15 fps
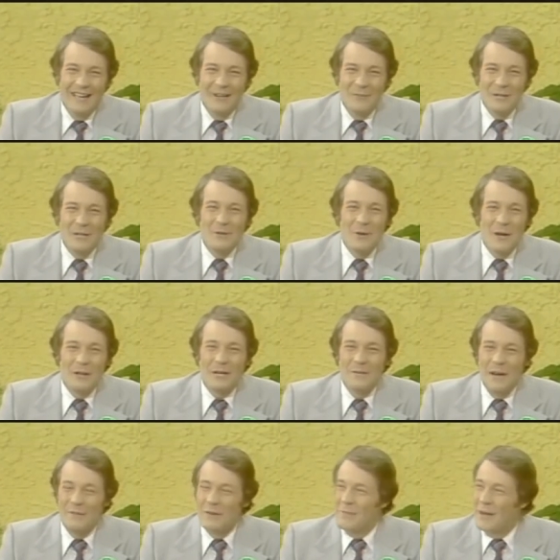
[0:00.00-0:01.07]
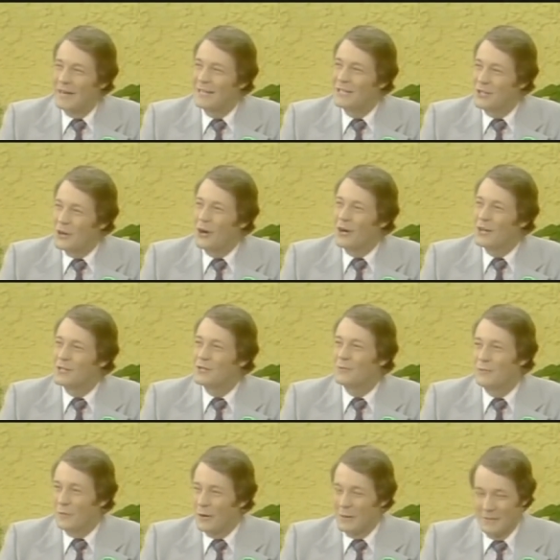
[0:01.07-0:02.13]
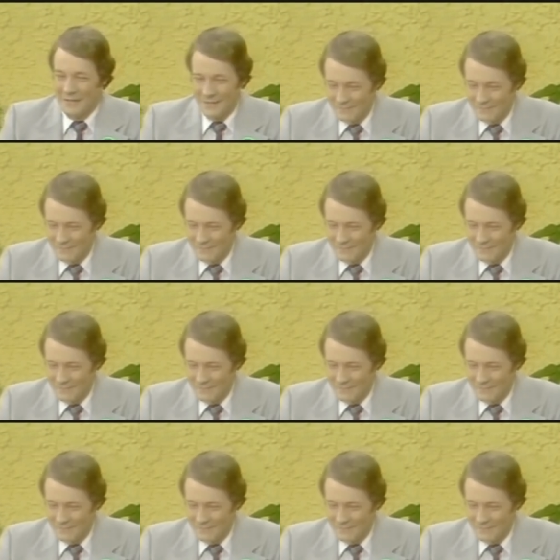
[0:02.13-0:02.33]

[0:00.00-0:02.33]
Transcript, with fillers: Will you welcome everybody, George Foreman?